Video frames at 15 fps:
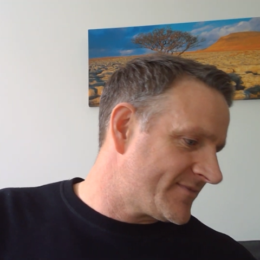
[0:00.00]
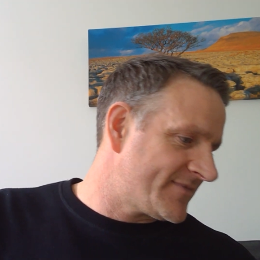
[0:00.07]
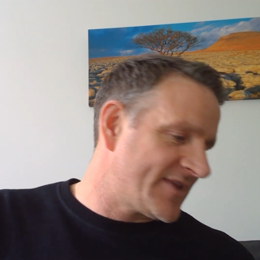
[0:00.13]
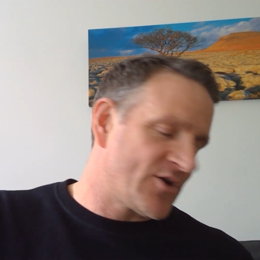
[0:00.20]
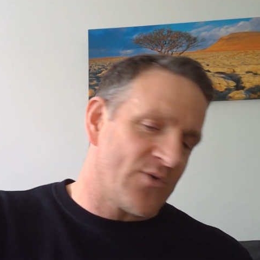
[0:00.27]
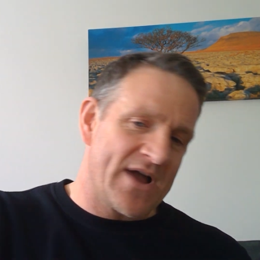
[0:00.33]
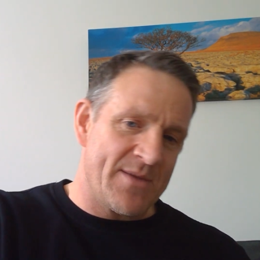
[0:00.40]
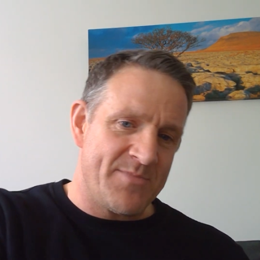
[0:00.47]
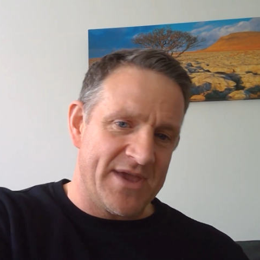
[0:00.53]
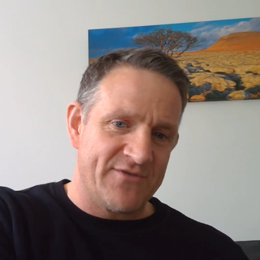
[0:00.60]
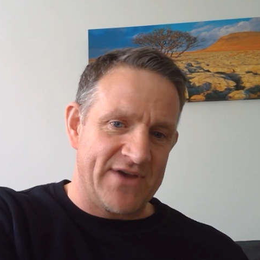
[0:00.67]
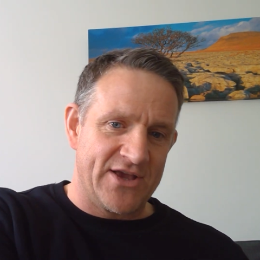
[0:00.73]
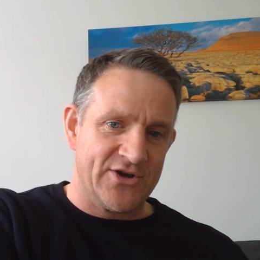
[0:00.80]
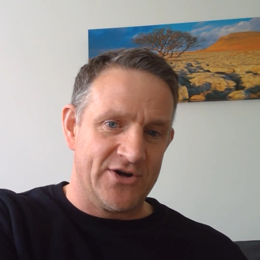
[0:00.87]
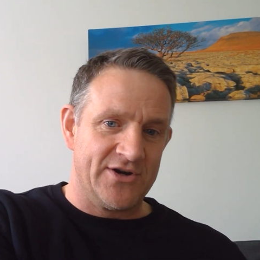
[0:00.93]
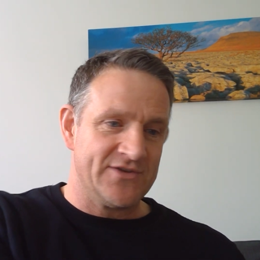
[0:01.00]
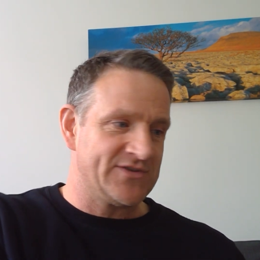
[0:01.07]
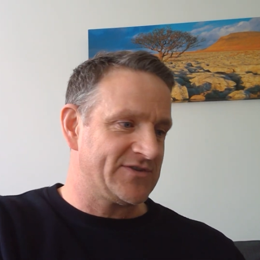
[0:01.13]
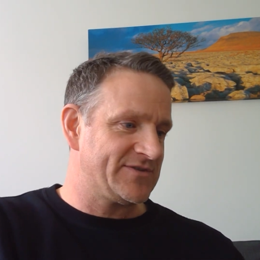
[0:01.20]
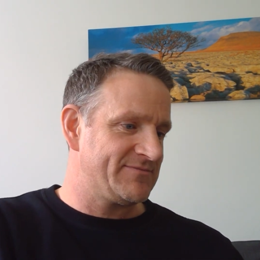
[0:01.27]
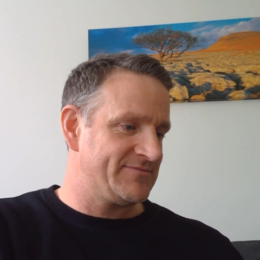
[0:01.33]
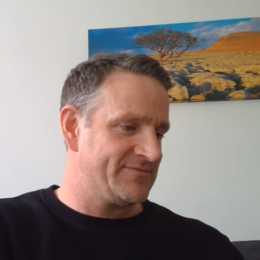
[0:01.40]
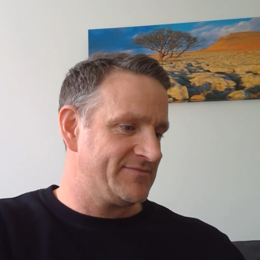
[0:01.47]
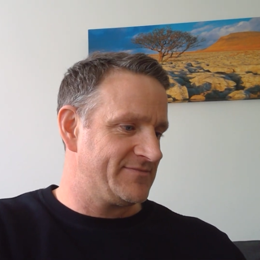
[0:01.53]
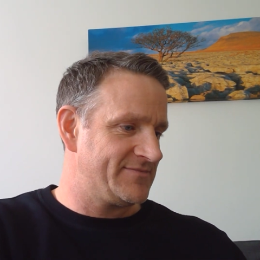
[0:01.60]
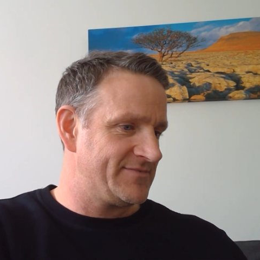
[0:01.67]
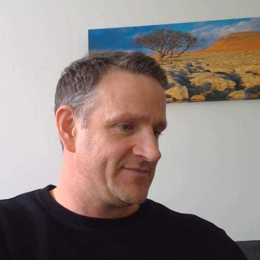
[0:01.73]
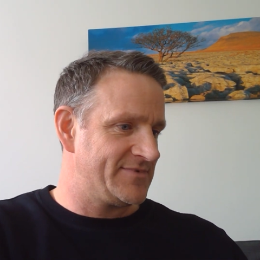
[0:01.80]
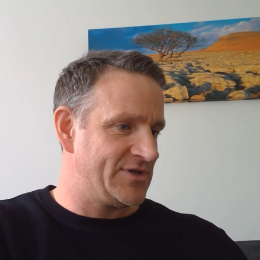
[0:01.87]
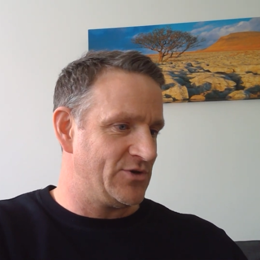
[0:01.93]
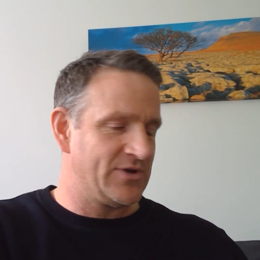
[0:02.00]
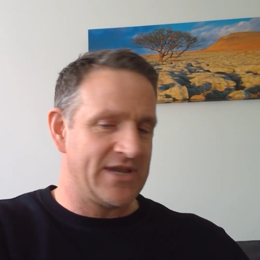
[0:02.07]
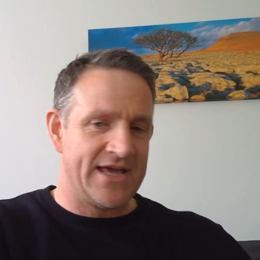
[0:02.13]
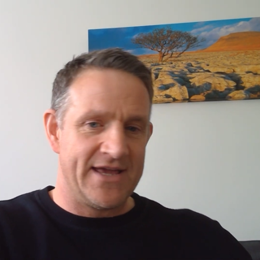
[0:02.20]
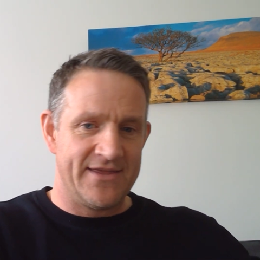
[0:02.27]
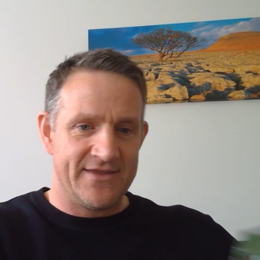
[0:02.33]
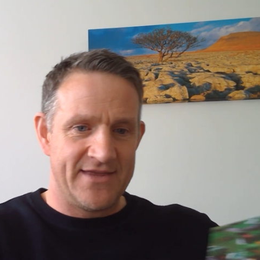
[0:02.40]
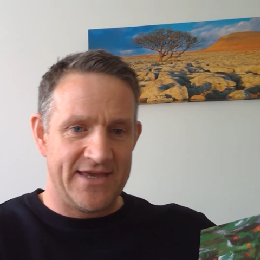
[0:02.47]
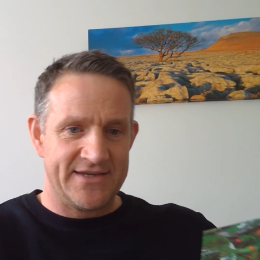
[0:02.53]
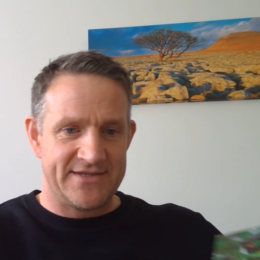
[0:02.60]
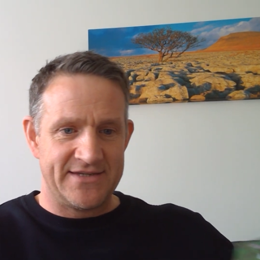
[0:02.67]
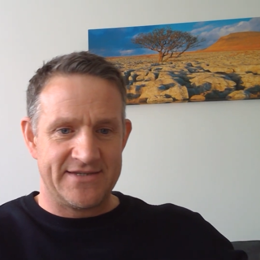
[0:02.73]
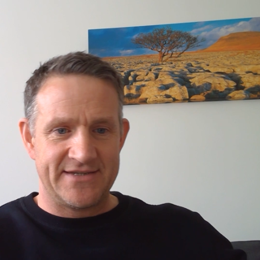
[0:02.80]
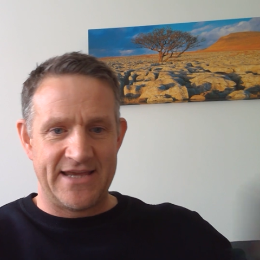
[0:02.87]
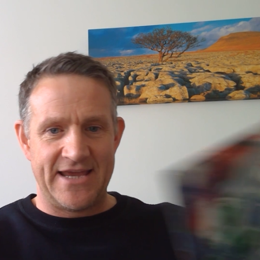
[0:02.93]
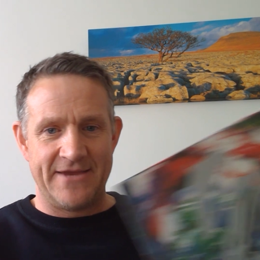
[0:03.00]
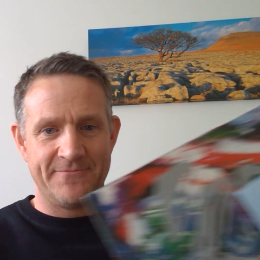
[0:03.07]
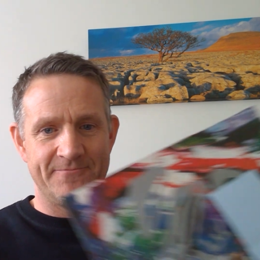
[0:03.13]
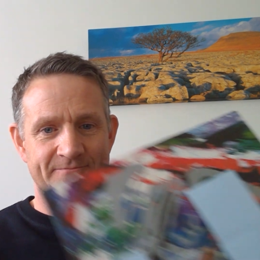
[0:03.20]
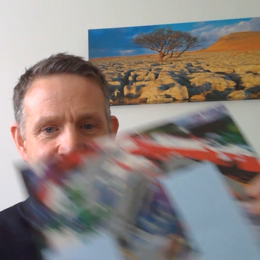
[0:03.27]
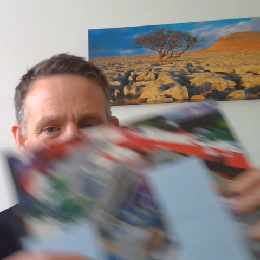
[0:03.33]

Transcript: and they're quite big records. They look like this, you see.